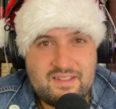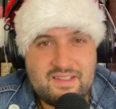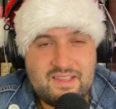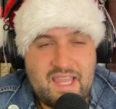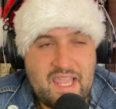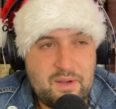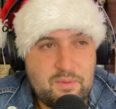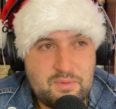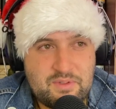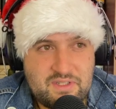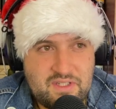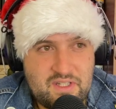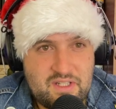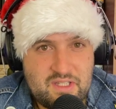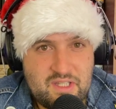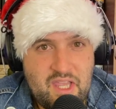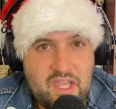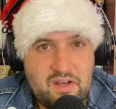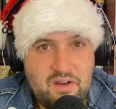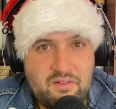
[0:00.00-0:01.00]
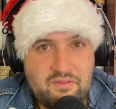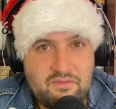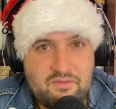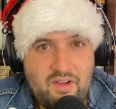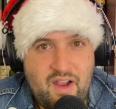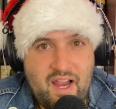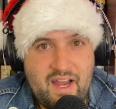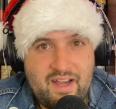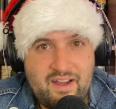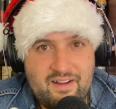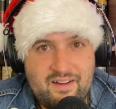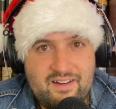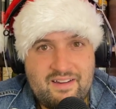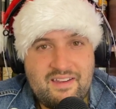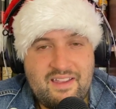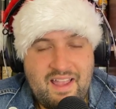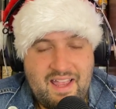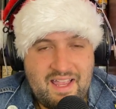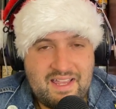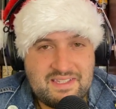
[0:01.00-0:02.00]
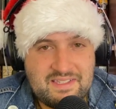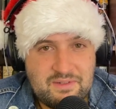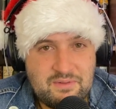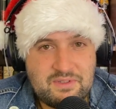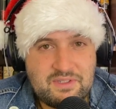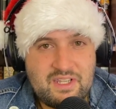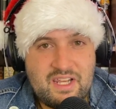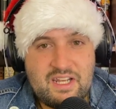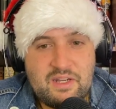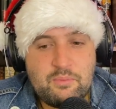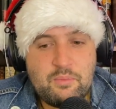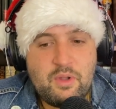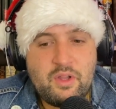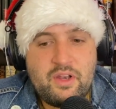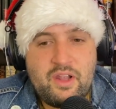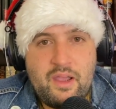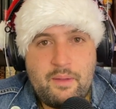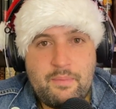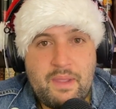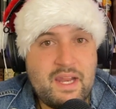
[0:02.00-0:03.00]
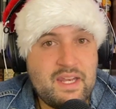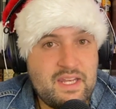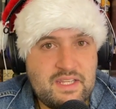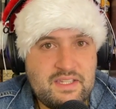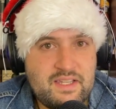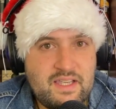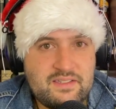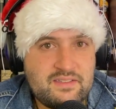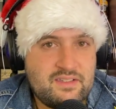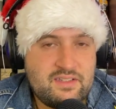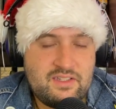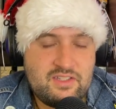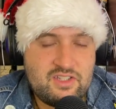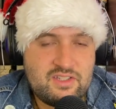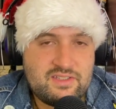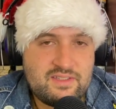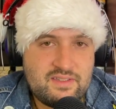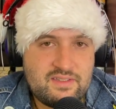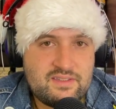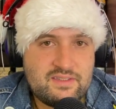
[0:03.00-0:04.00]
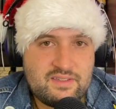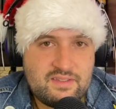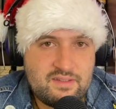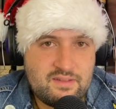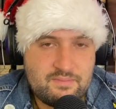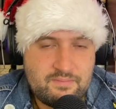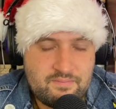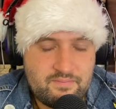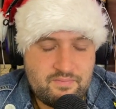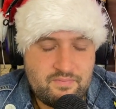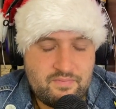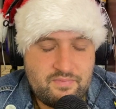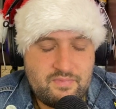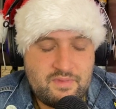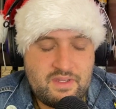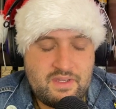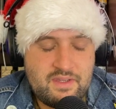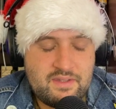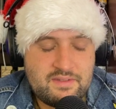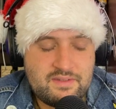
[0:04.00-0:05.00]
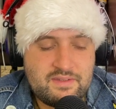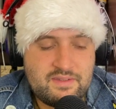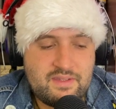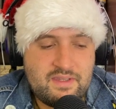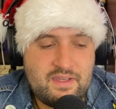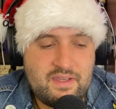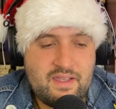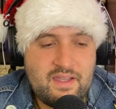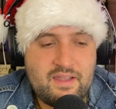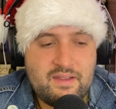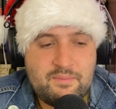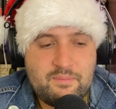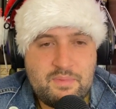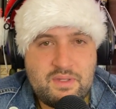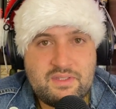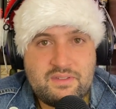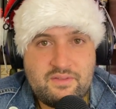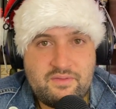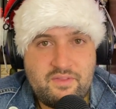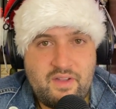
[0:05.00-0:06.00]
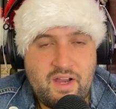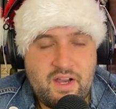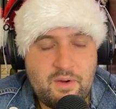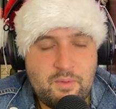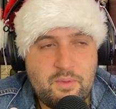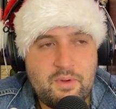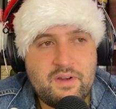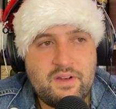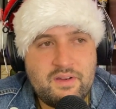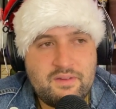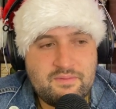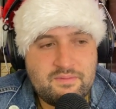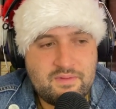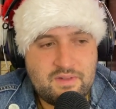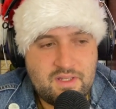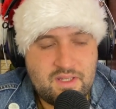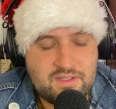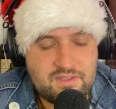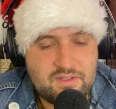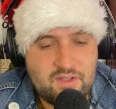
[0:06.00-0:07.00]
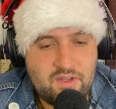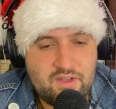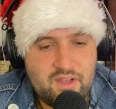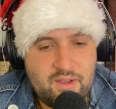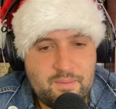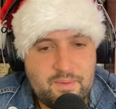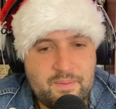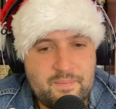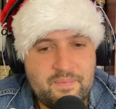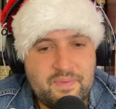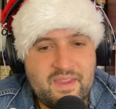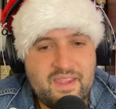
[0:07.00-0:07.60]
leg was going to light on fire as he was getting pulled up, and he doesn't. He just hits the piece of firewood and gets hauled up.